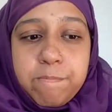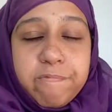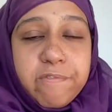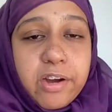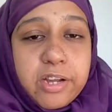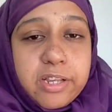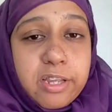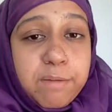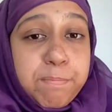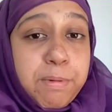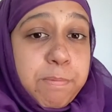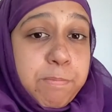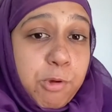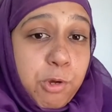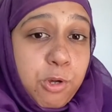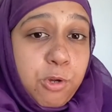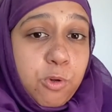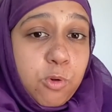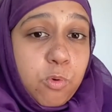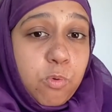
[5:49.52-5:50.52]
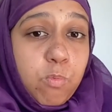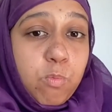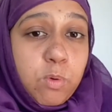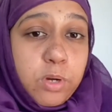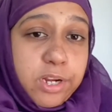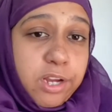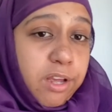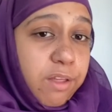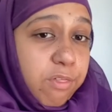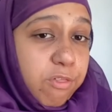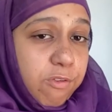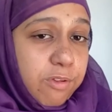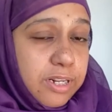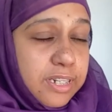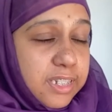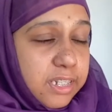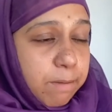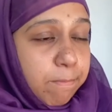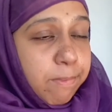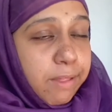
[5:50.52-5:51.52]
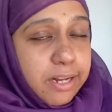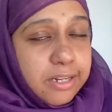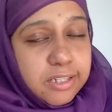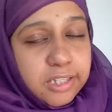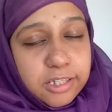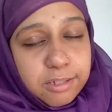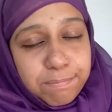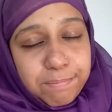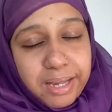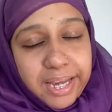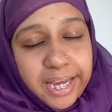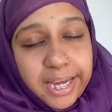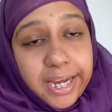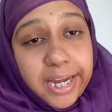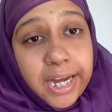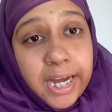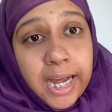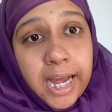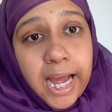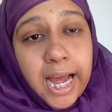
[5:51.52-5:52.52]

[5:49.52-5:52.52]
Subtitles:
finding people who were going through the same things as me,